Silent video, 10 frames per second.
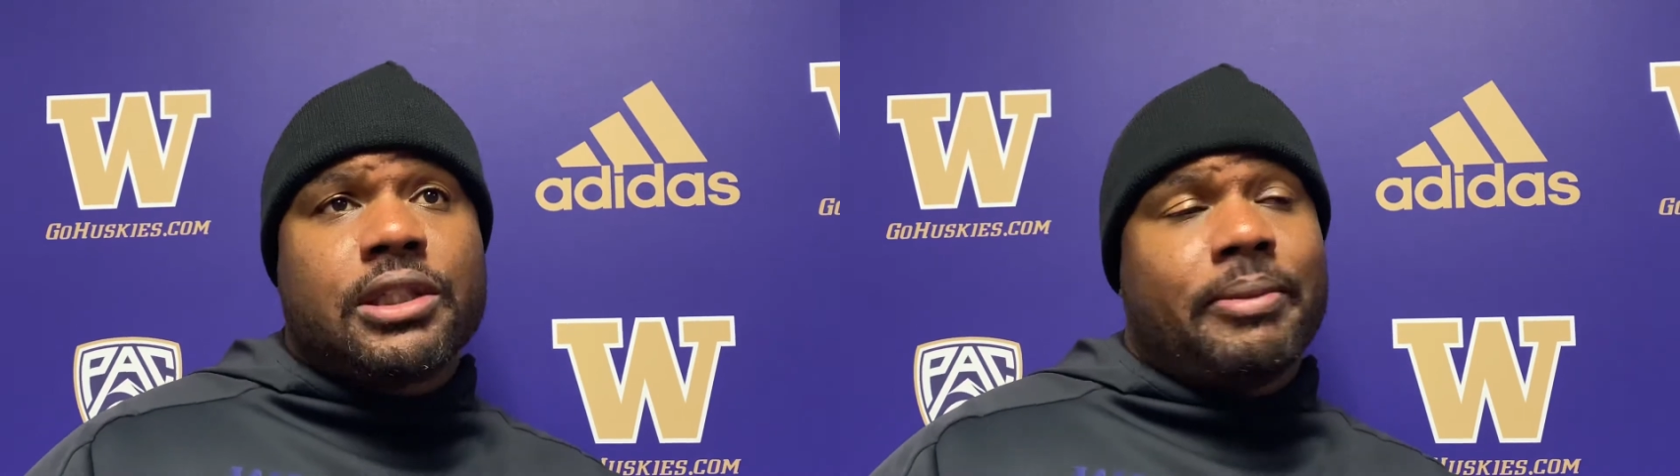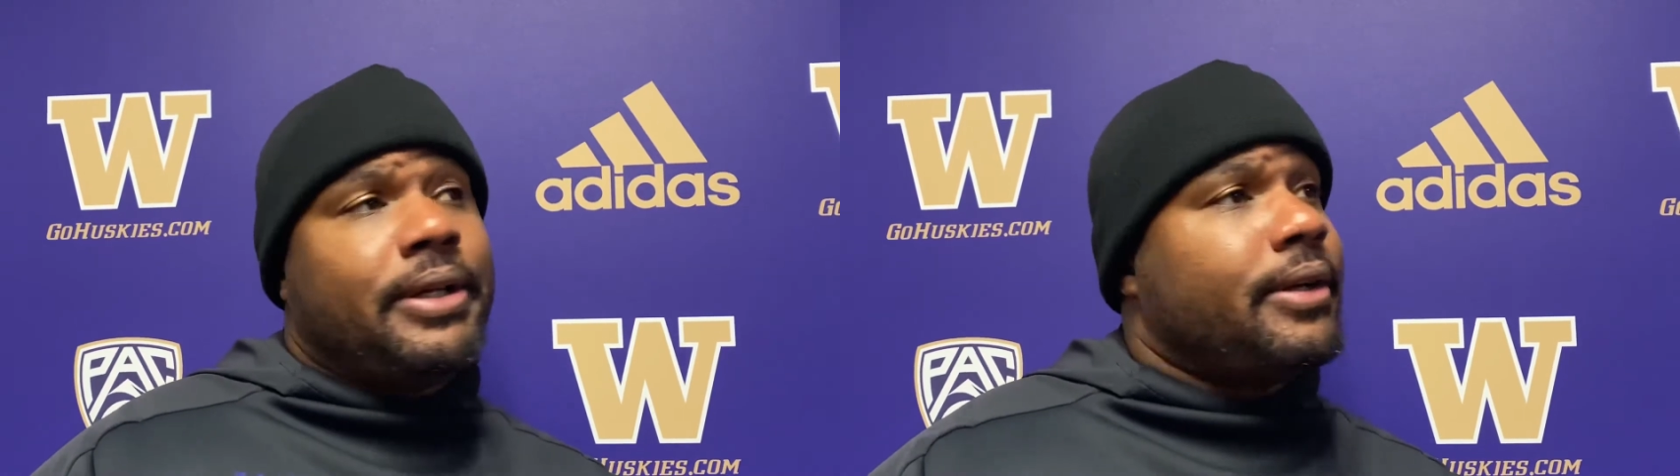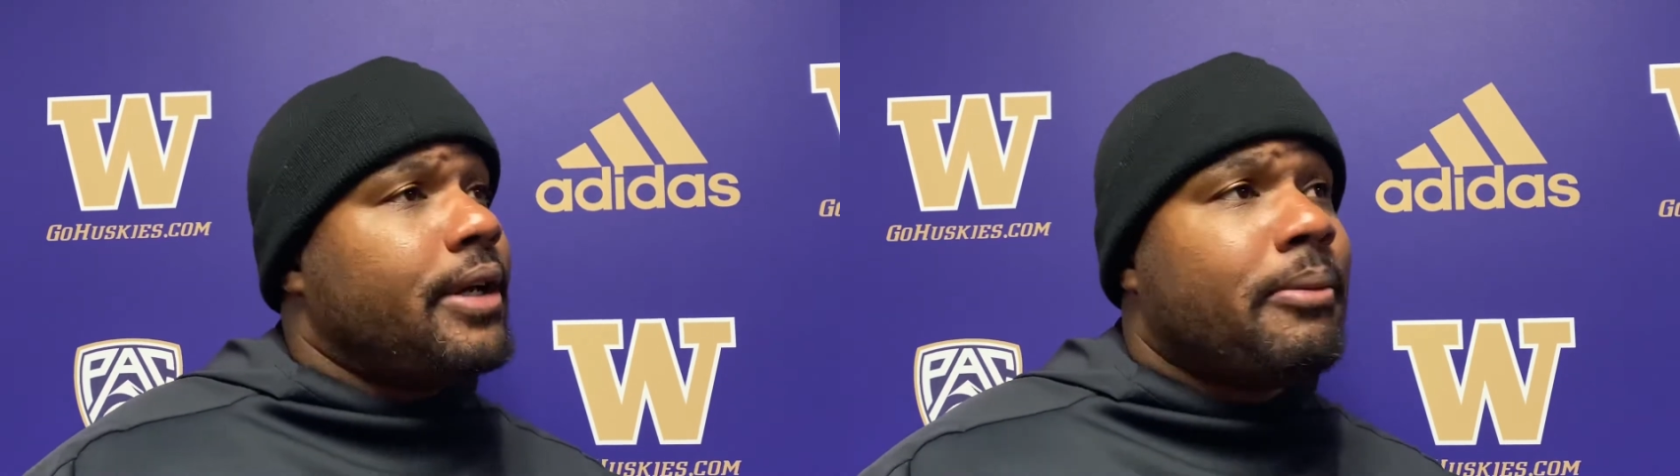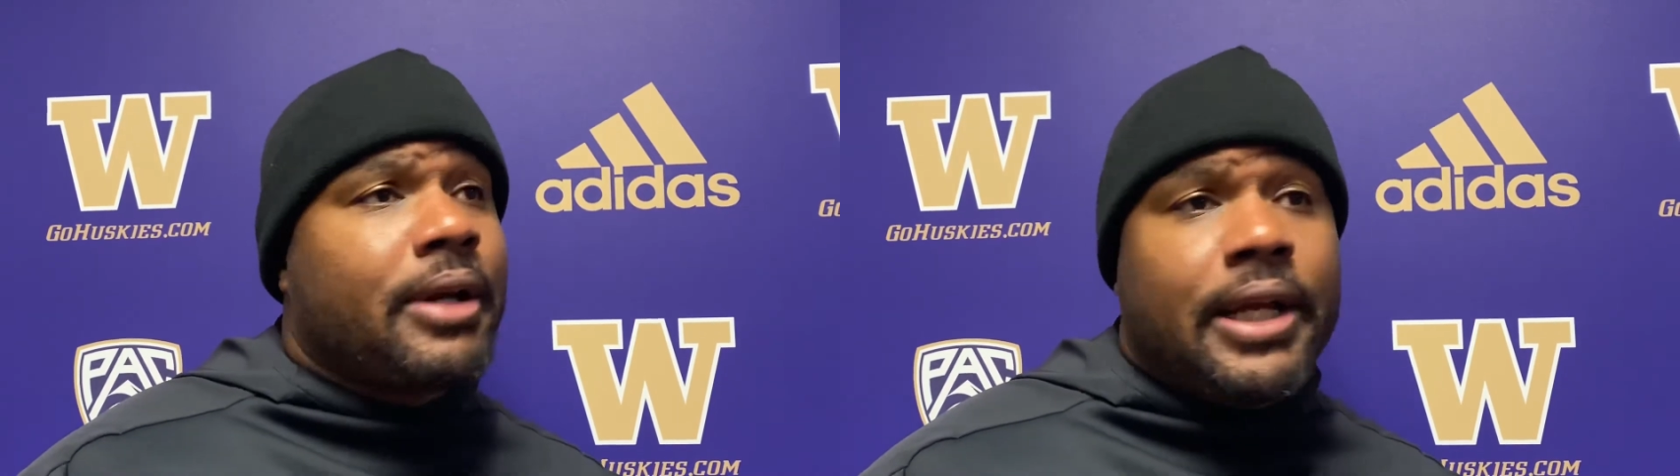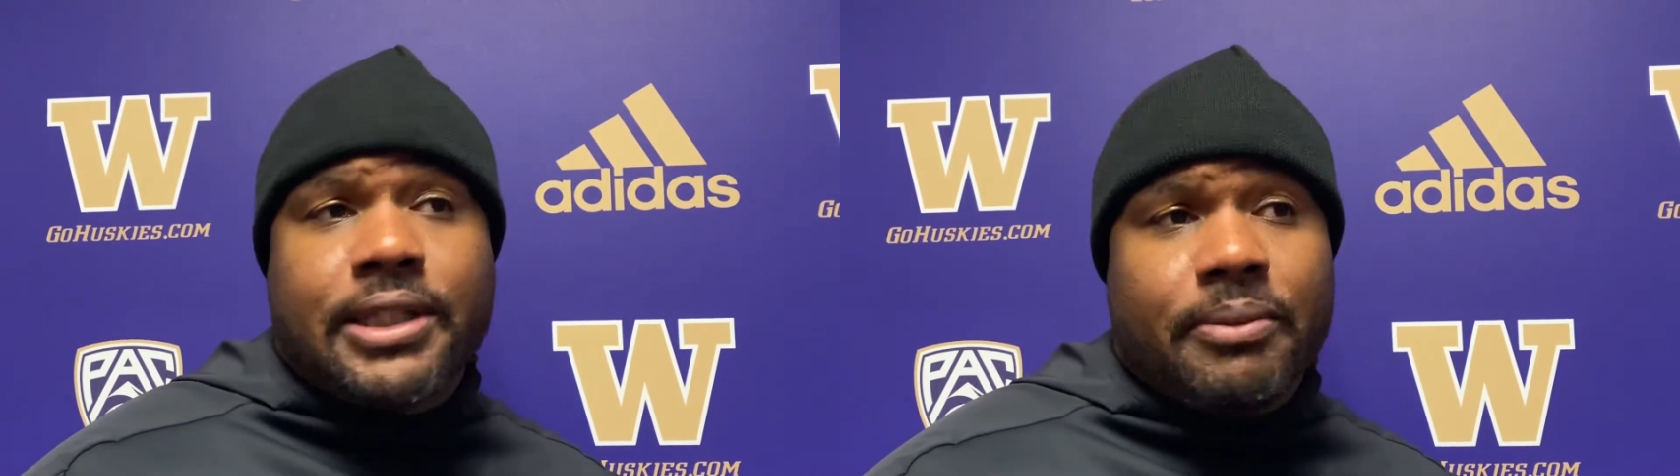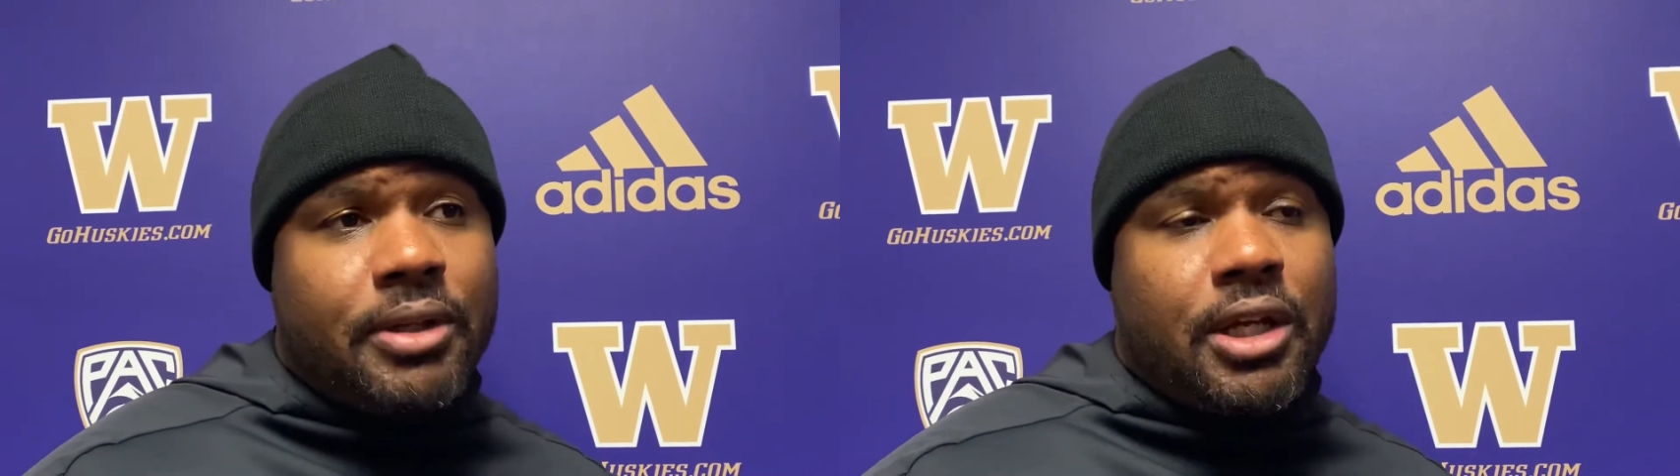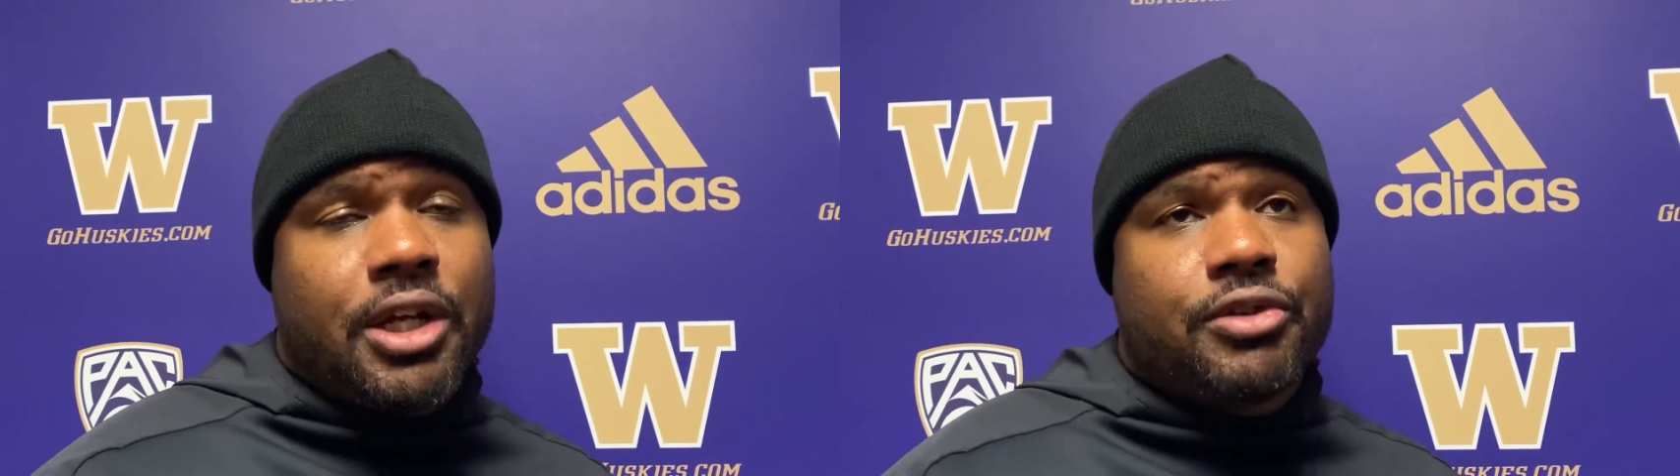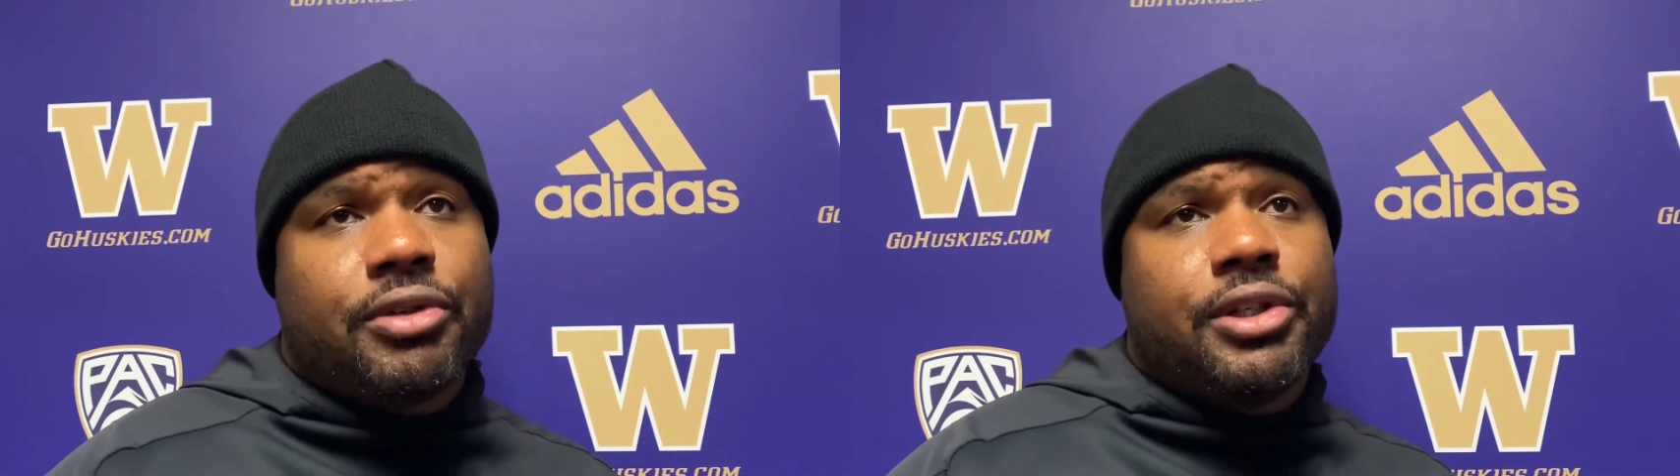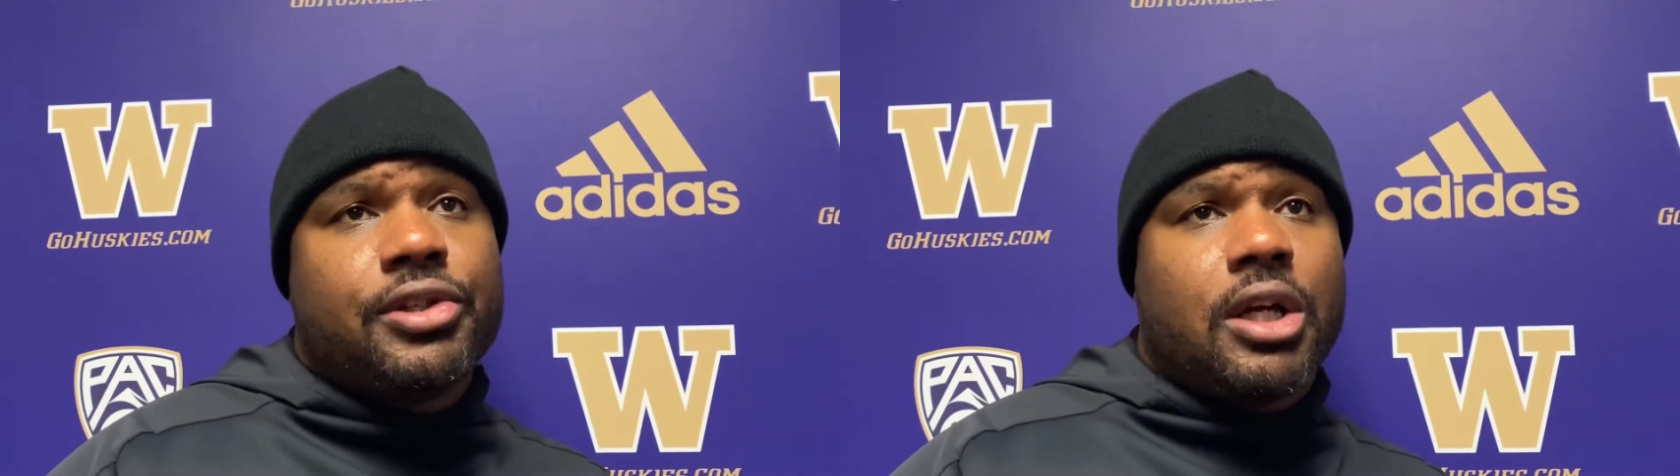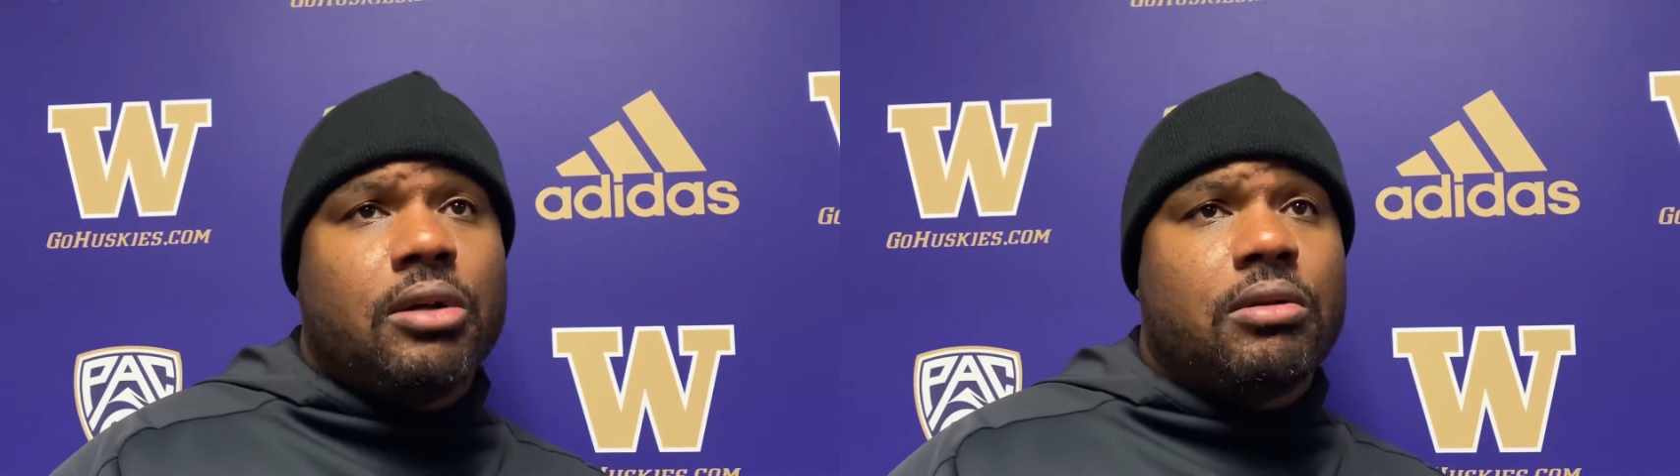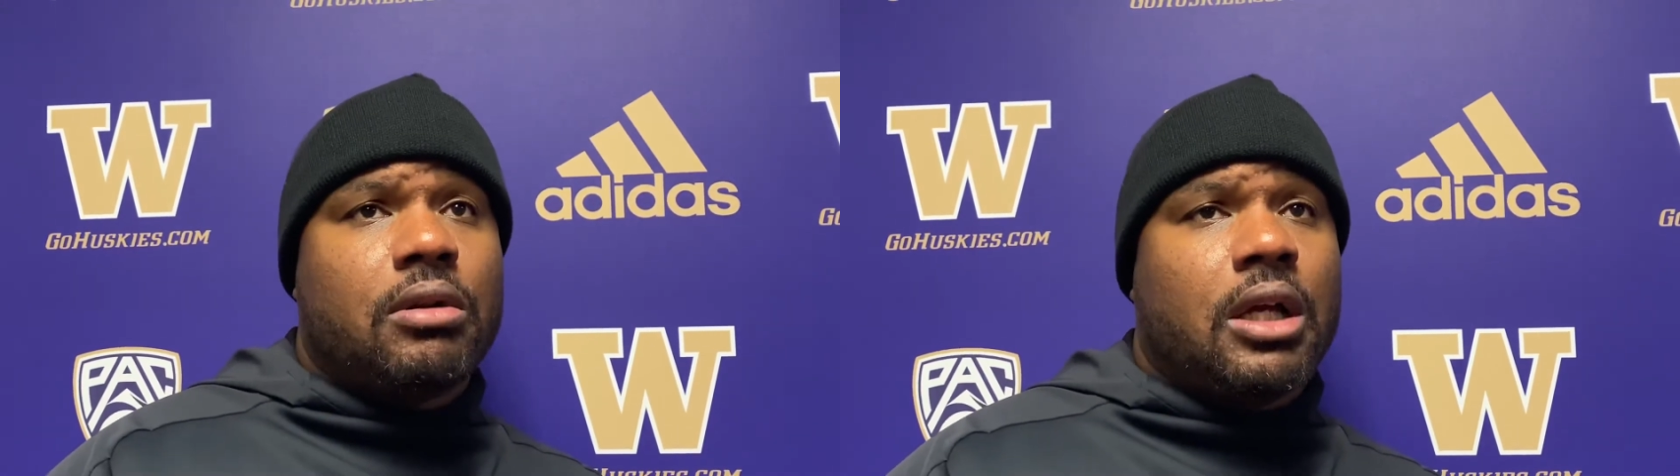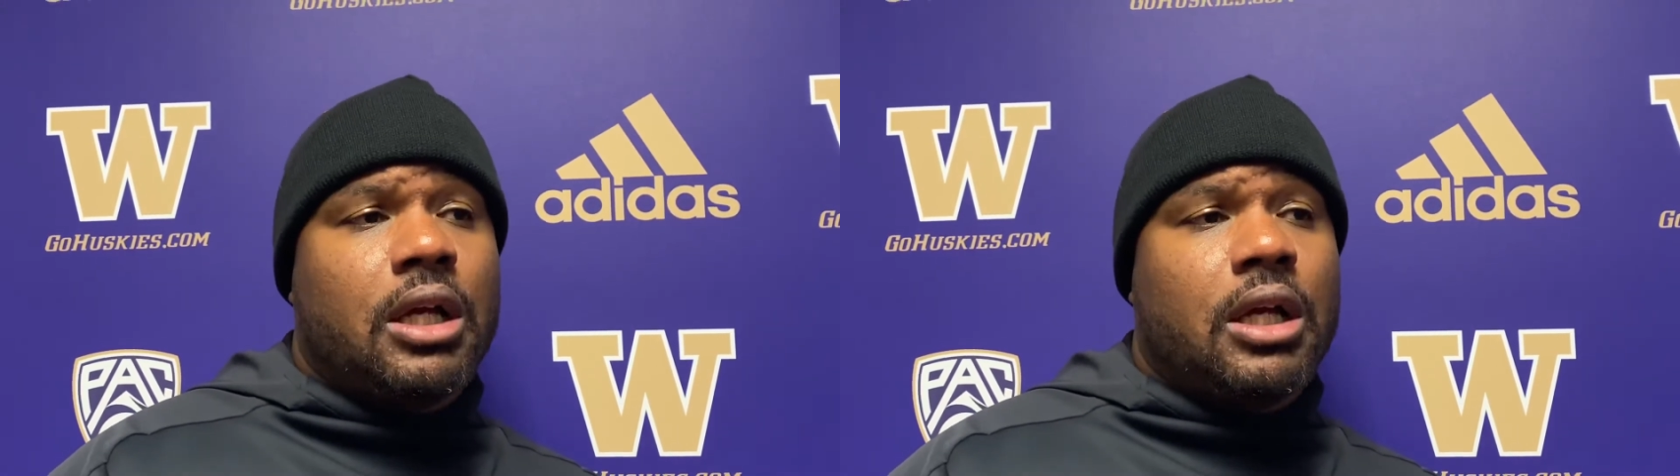I mean, they're the number 9 team in the country, so